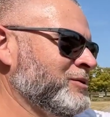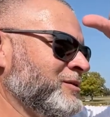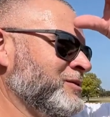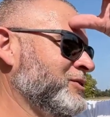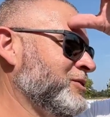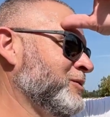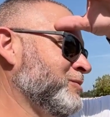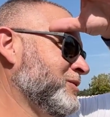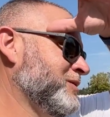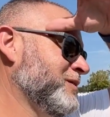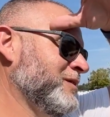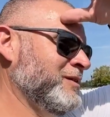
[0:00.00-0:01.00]
to the ships
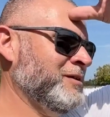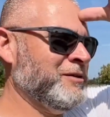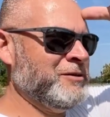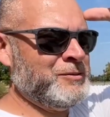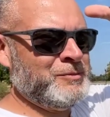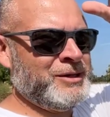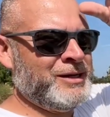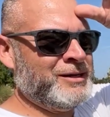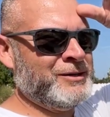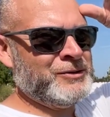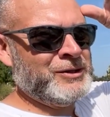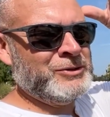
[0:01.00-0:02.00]
and get them back
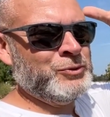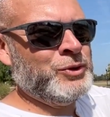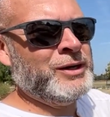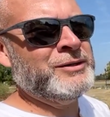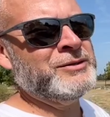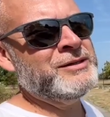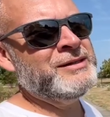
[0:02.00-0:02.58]
out on the water.